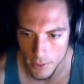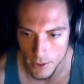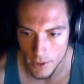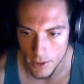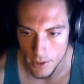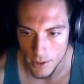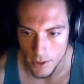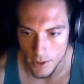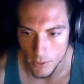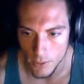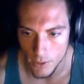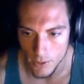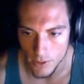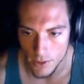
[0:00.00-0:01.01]
It will
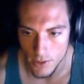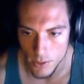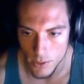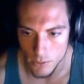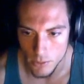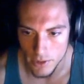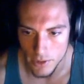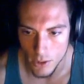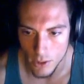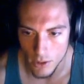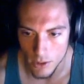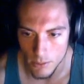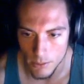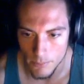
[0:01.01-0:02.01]
continually go up
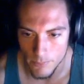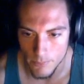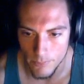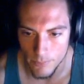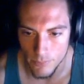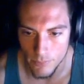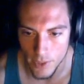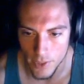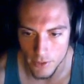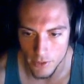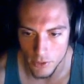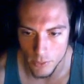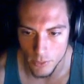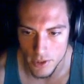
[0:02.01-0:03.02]
until it
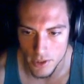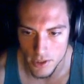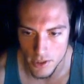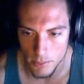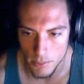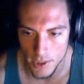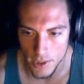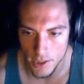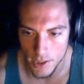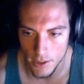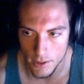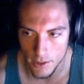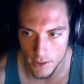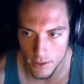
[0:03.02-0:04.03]
reaches a peak
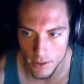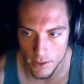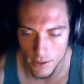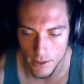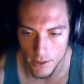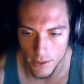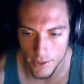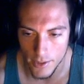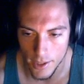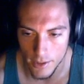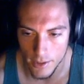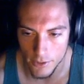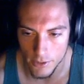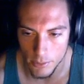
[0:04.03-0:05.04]
that is
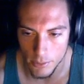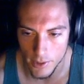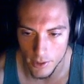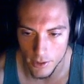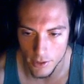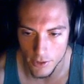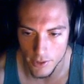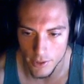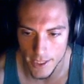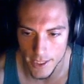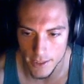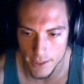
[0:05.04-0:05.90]
dependent on your attack speed.